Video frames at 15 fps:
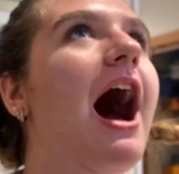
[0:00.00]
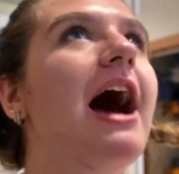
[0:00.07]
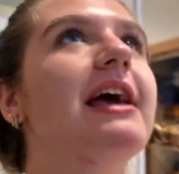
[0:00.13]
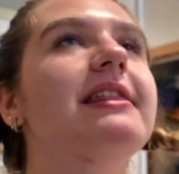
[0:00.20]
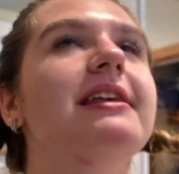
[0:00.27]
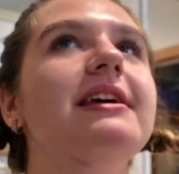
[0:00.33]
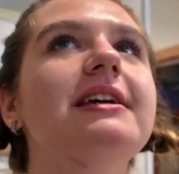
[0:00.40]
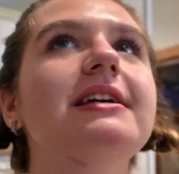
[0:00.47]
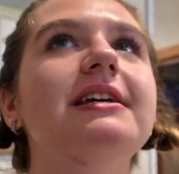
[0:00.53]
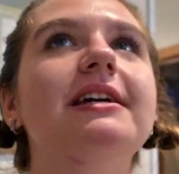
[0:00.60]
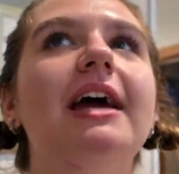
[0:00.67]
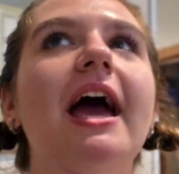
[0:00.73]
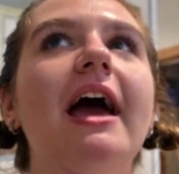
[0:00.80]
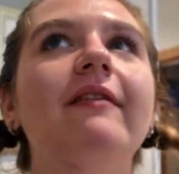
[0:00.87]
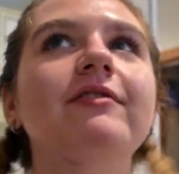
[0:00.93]
I
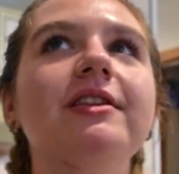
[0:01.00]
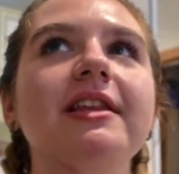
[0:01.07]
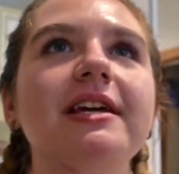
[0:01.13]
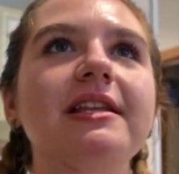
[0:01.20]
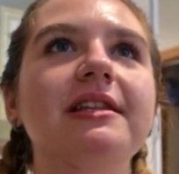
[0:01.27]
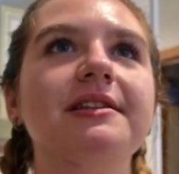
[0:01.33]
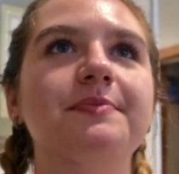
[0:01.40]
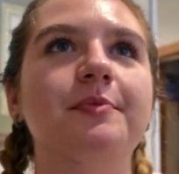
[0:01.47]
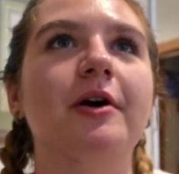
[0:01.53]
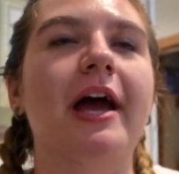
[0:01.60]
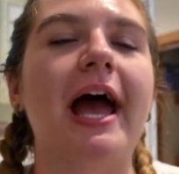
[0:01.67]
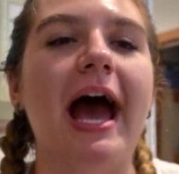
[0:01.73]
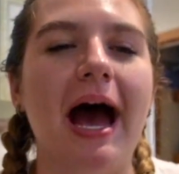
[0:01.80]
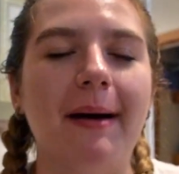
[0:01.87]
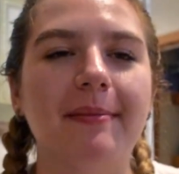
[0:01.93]
think everything in this book
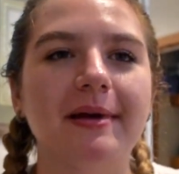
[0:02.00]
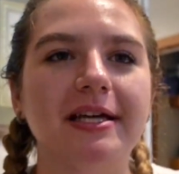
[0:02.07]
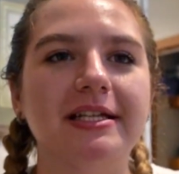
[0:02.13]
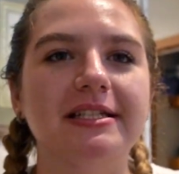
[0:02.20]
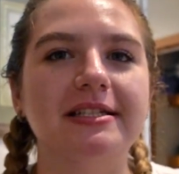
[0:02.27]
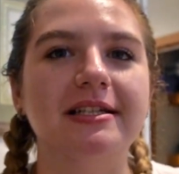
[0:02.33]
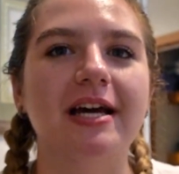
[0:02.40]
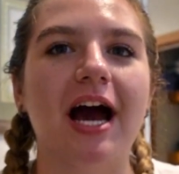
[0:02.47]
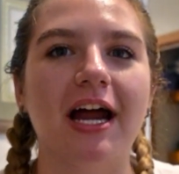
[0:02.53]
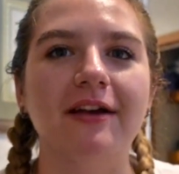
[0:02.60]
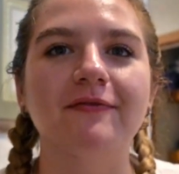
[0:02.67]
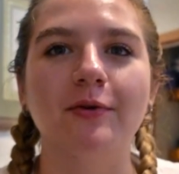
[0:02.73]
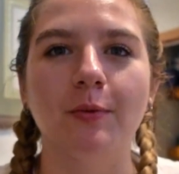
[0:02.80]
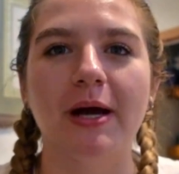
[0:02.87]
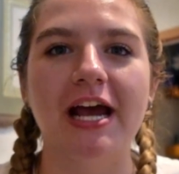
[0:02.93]
happened kind
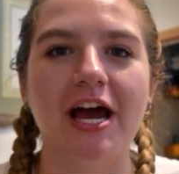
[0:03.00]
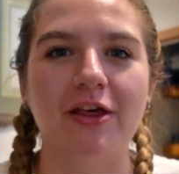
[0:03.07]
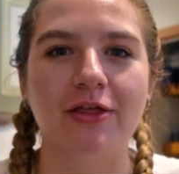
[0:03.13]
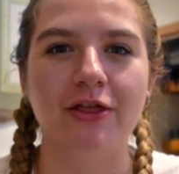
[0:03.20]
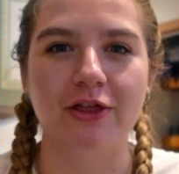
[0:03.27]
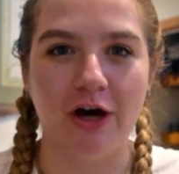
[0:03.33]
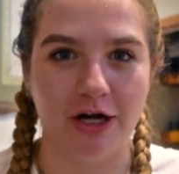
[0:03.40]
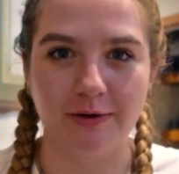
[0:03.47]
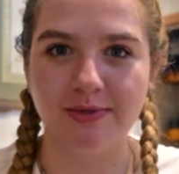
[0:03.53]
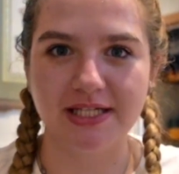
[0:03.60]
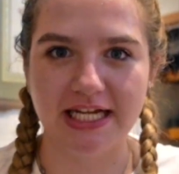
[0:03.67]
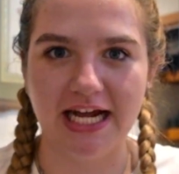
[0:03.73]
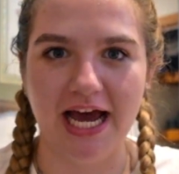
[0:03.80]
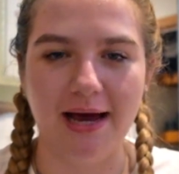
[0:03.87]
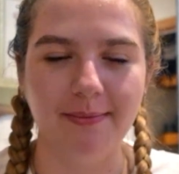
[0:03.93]
of the way I thought it was
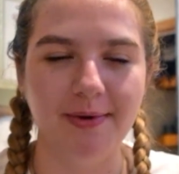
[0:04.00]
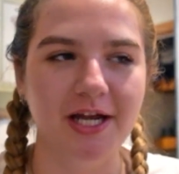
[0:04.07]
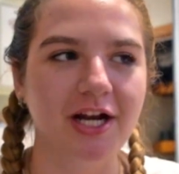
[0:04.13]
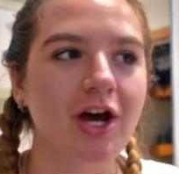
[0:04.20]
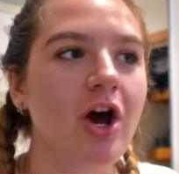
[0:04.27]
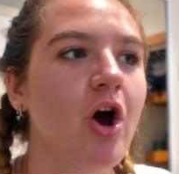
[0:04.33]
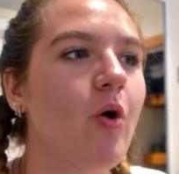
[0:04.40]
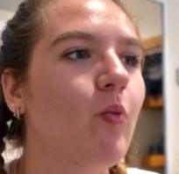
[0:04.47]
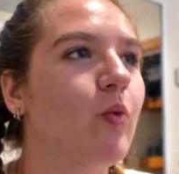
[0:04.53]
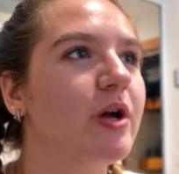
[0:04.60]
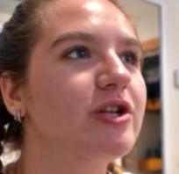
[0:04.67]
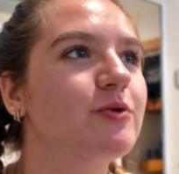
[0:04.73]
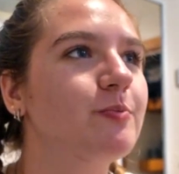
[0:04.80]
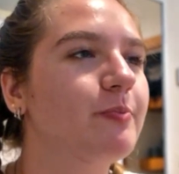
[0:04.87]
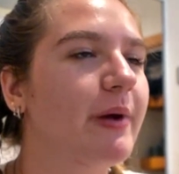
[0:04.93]
gonna happen,
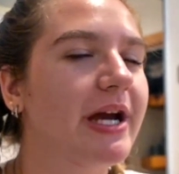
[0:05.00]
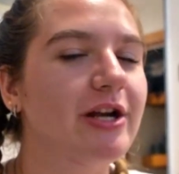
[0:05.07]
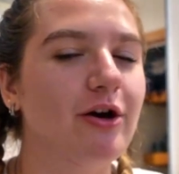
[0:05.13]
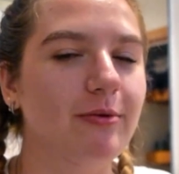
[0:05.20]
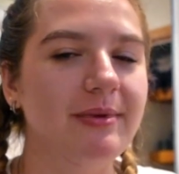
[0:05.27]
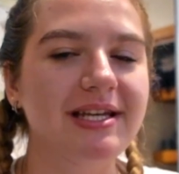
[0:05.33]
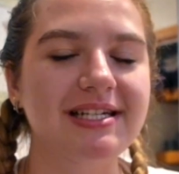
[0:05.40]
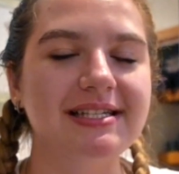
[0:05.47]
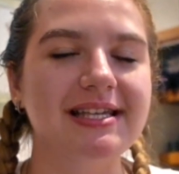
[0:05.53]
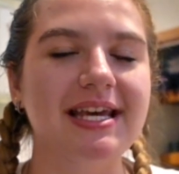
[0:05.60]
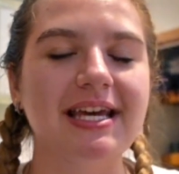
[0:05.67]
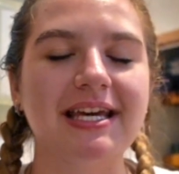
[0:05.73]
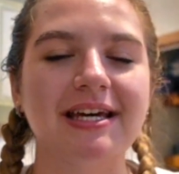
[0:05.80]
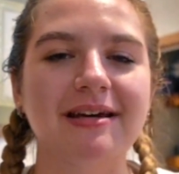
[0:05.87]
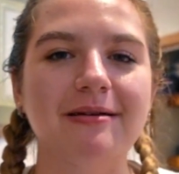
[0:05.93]
which by no means
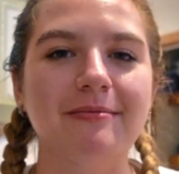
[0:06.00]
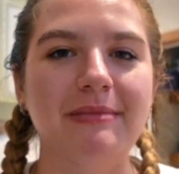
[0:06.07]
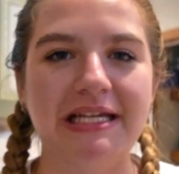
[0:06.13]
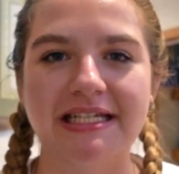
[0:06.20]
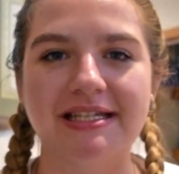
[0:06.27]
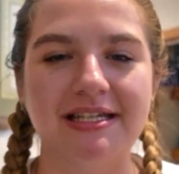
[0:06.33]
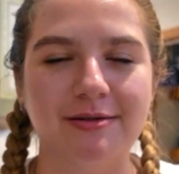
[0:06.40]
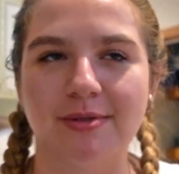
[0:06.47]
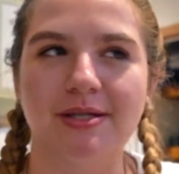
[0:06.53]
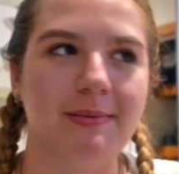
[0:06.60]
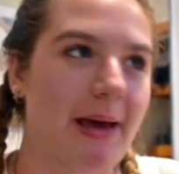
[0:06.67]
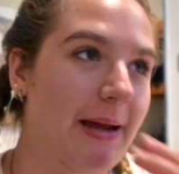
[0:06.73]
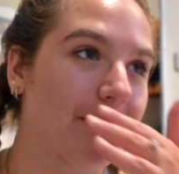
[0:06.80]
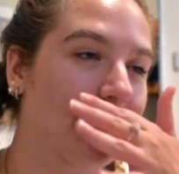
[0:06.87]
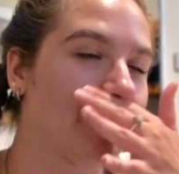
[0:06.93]
like means this was a
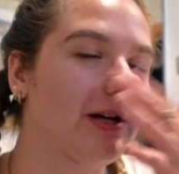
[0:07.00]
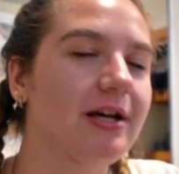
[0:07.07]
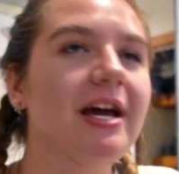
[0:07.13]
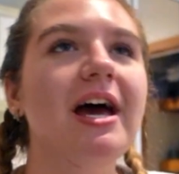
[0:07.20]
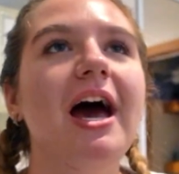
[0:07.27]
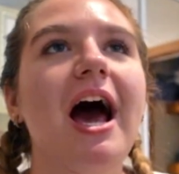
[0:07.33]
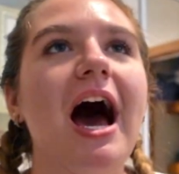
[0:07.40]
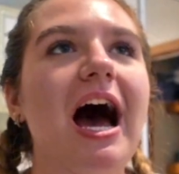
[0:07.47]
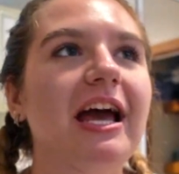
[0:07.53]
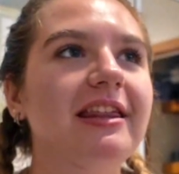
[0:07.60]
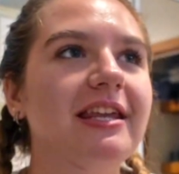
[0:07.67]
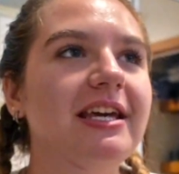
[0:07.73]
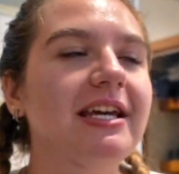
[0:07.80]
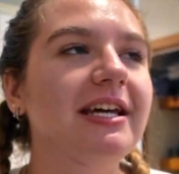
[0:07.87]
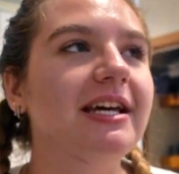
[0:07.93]
bad book. I
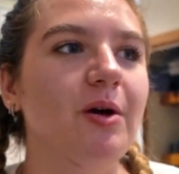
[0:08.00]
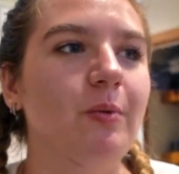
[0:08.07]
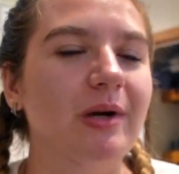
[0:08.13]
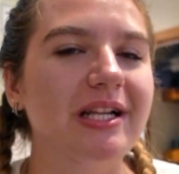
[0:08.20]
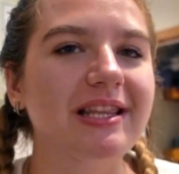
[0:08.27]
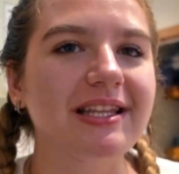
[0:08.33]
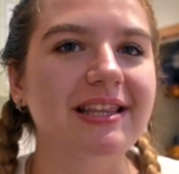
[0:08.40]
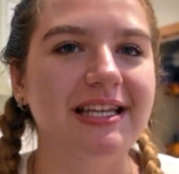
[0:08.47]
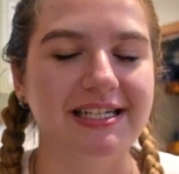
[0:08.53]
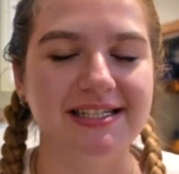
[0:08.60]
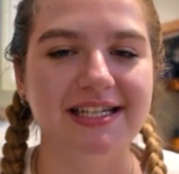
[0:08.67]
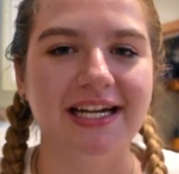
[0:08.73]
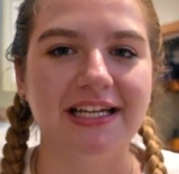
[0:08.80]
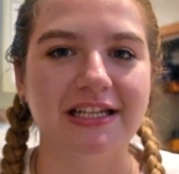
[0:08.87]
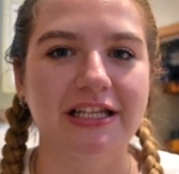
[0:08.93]
think one of the things
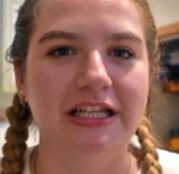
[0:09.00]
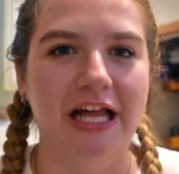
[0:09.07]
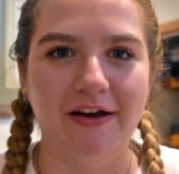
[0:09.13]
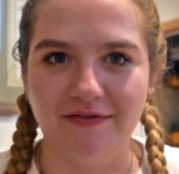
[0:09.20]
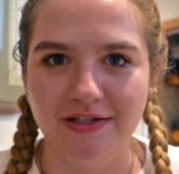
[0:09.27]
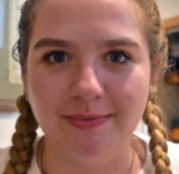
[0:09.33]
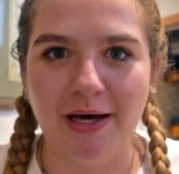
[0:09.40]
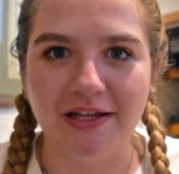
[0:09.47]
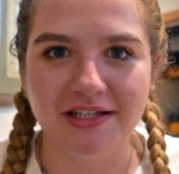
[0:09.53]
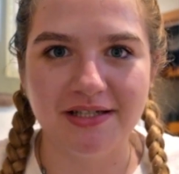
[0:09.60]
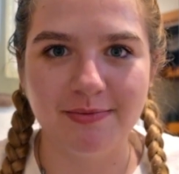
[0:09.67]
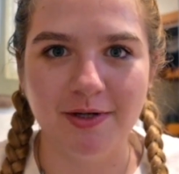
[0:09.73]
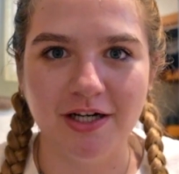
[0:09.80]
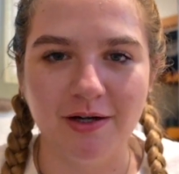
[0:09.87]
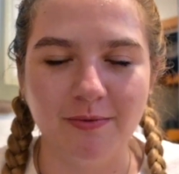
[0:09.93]
that I loved about this
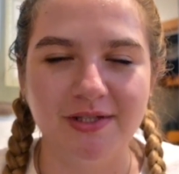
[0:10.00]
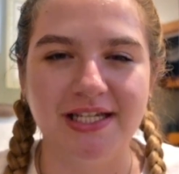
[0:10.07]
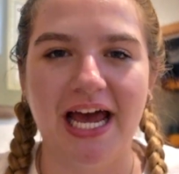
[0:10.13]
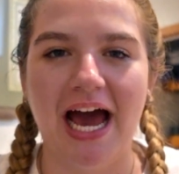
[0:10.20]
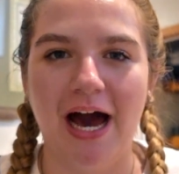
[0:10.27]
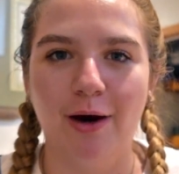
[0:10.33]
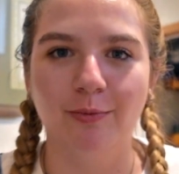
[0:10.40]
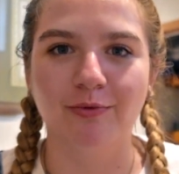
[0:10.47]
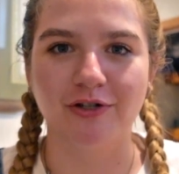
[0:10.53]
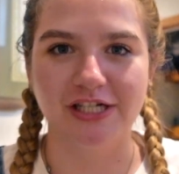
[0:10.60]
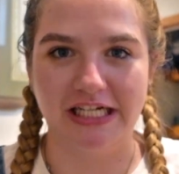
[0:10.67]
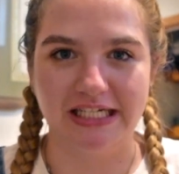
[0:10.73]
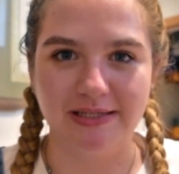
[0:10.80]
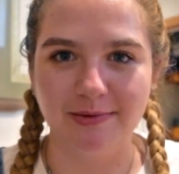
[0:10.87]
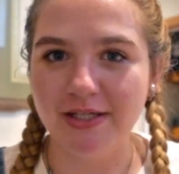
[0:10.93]
book was how
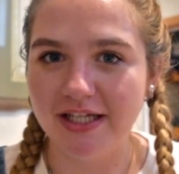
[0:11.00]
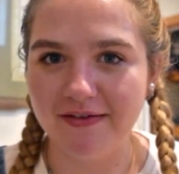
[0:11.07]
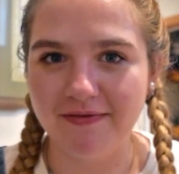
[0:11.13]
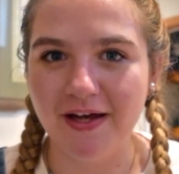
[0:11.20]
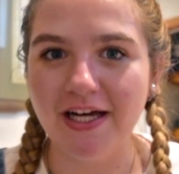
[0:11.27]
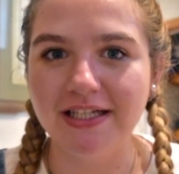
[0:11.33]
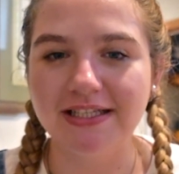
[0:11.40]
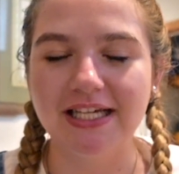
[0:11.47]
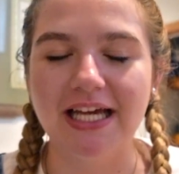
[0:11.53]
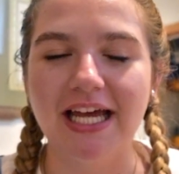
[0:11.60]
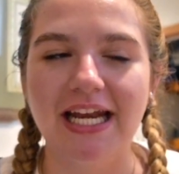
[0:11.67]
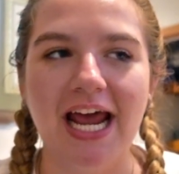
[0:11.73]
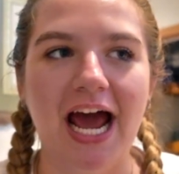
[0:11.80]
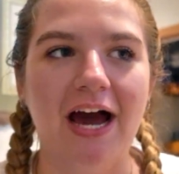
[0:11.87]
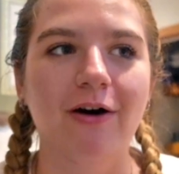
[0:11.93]
predictable it felt
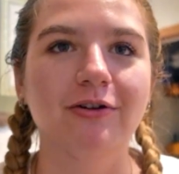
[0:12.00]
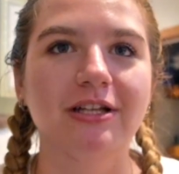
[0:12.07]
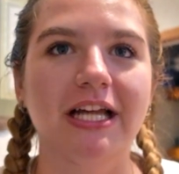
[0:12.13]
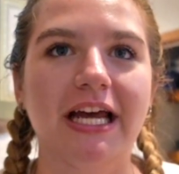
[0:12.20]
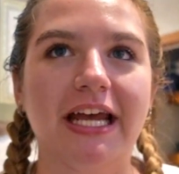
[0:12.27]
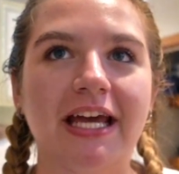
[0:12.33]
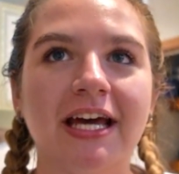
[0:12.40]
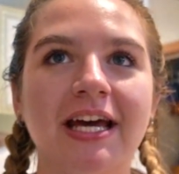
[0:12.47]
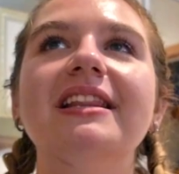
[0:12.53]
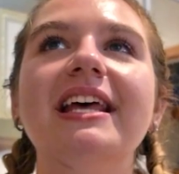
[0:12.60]
and how like